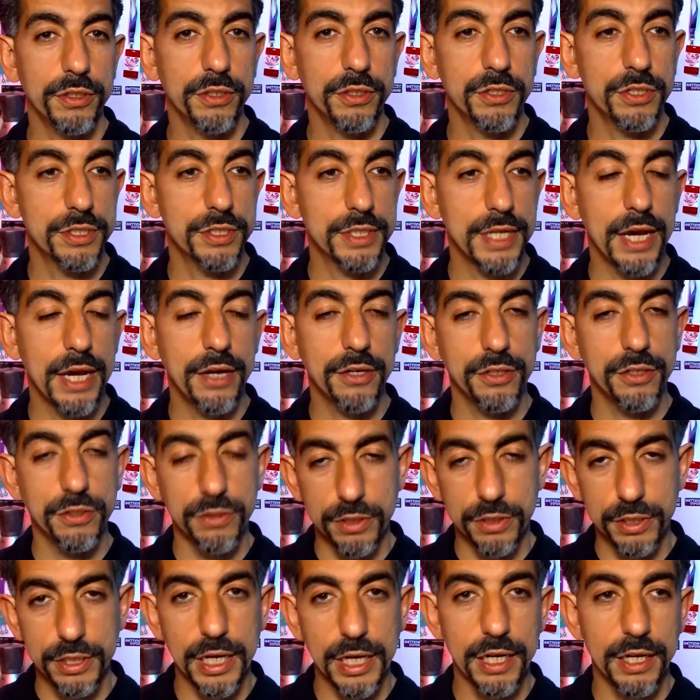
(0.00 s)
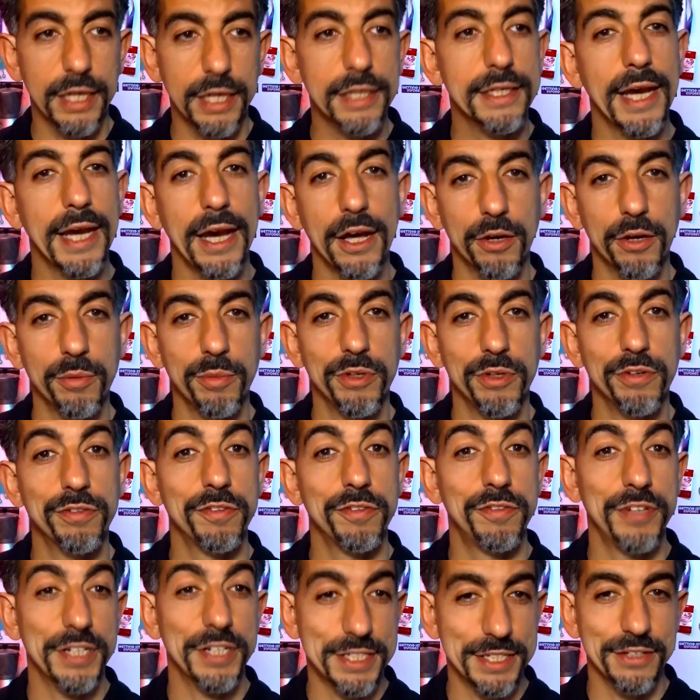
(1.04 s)
there's now you're kind of accountable for
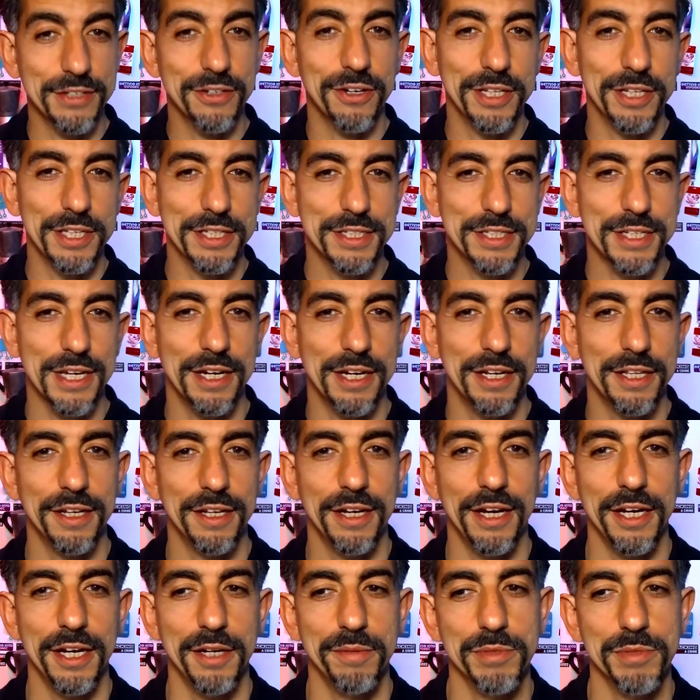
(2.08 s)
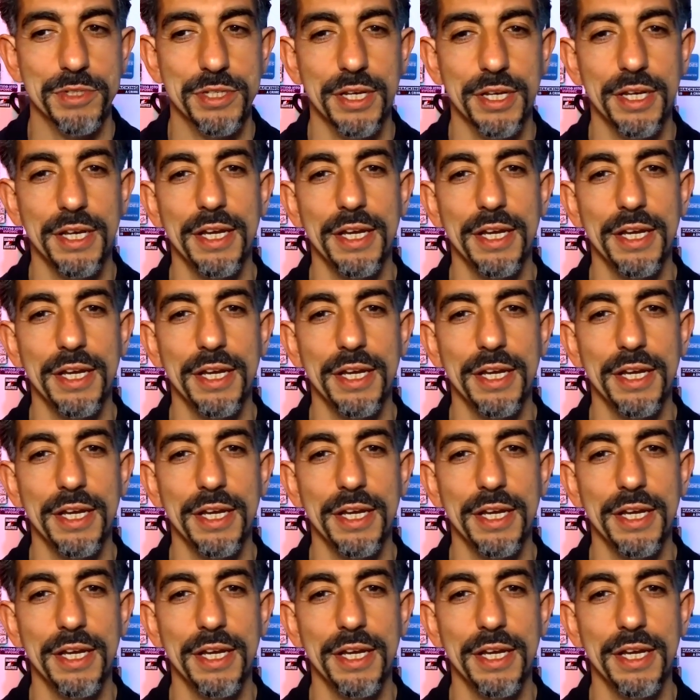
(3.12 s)
fixing all these kind of items.